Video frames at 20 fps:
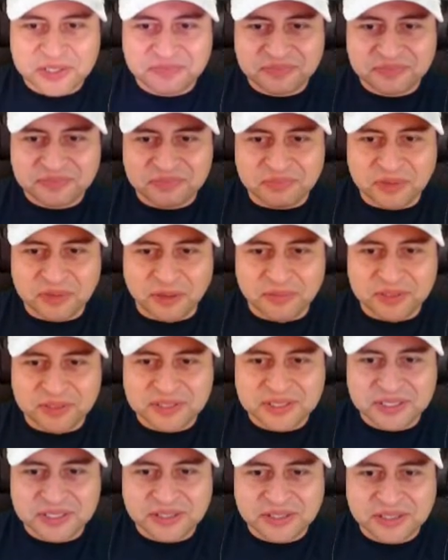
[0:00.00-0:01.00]
moments there
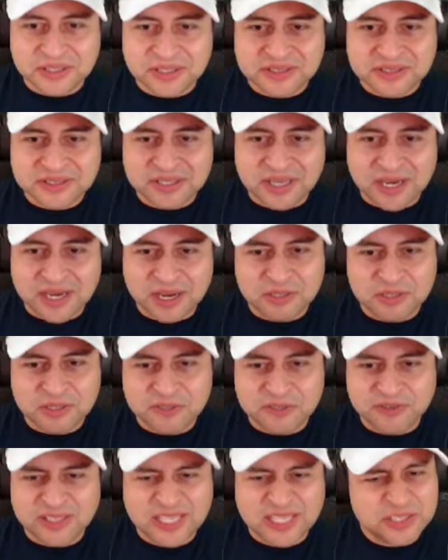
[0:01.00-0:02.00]
that I almost felt like I
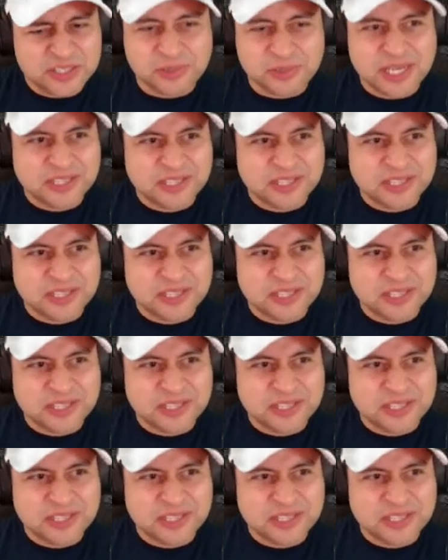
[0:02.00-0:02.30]
should react to the